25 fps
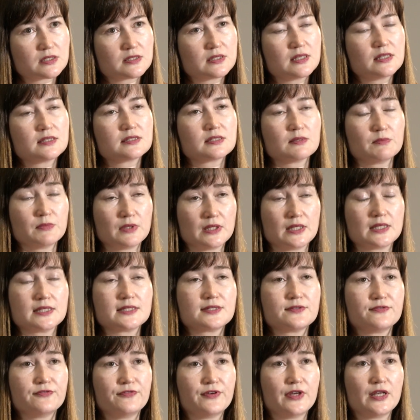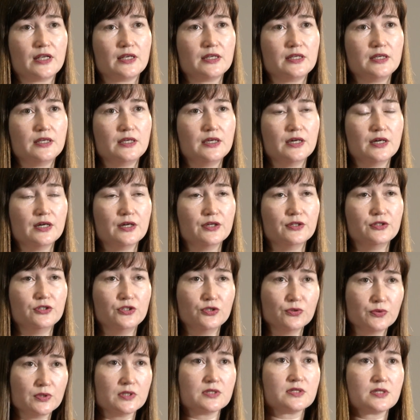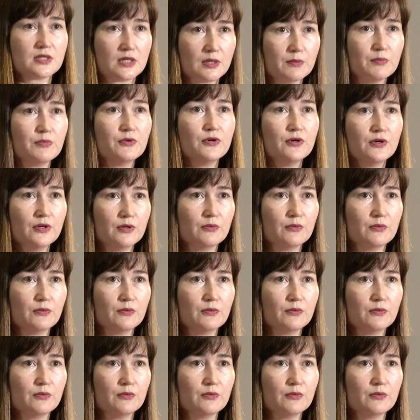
that's something that's fairly new in Singapore.